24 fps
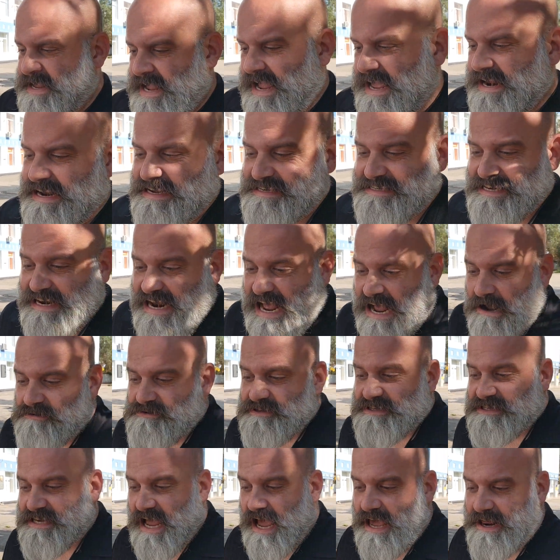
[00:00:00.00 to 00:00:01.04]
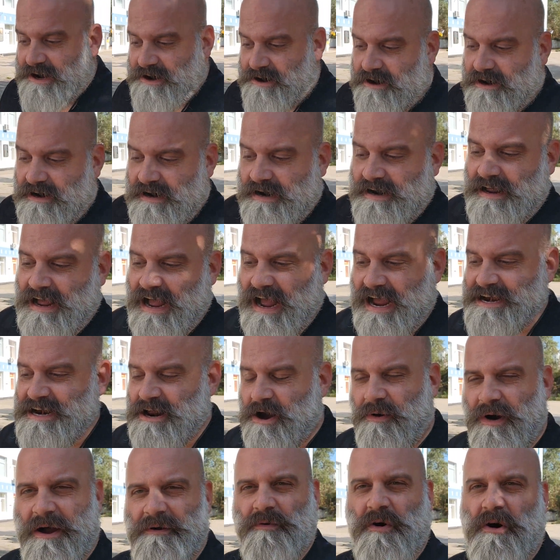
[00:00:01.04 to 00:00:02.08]
And as an outsider, I
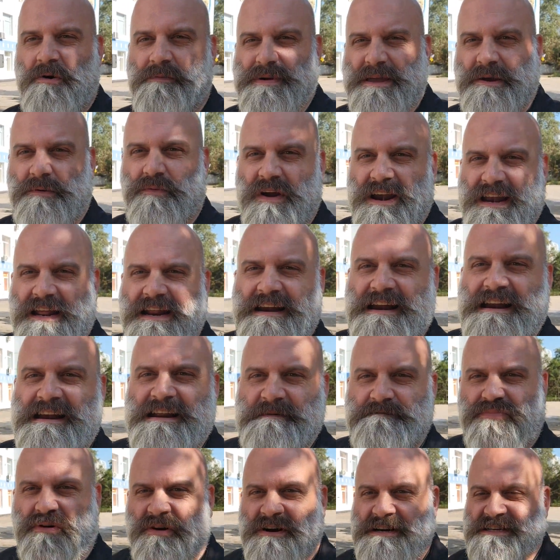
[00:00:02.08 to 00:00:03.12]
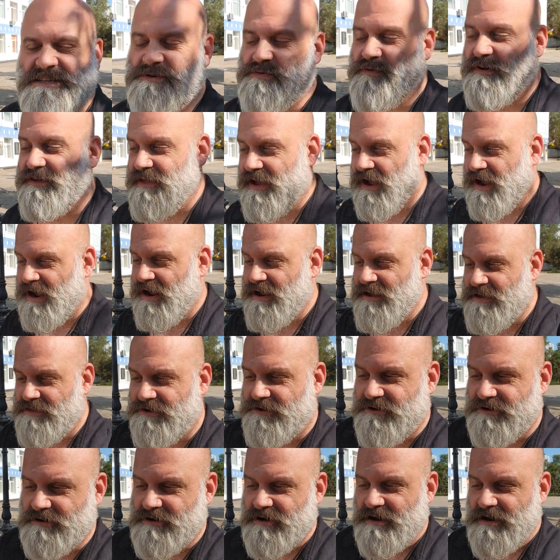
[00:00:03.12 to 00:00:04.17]
know I won't be winning any points with
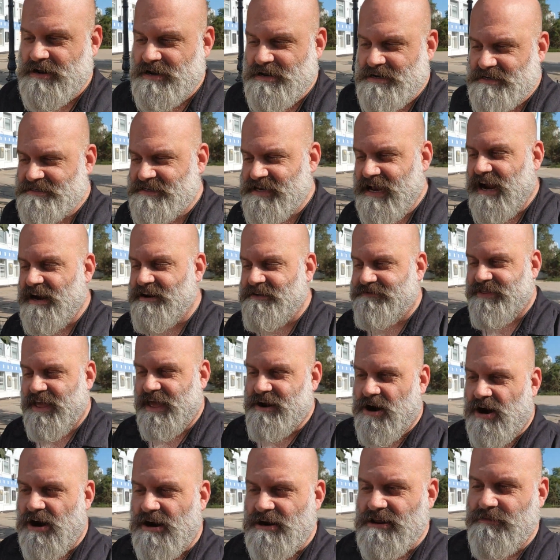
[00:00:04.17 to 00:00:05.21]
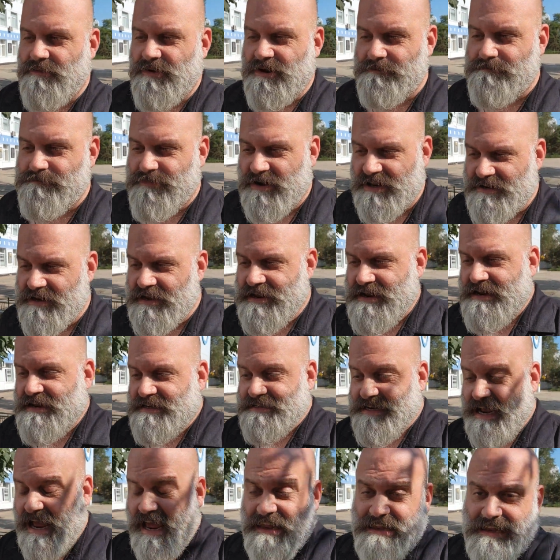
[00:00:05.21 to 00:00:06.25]
either side of that argument, but
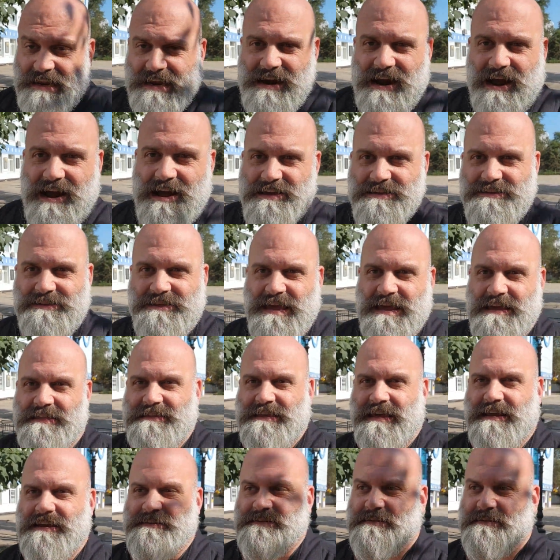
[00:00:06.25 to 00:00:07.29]
sadly I think that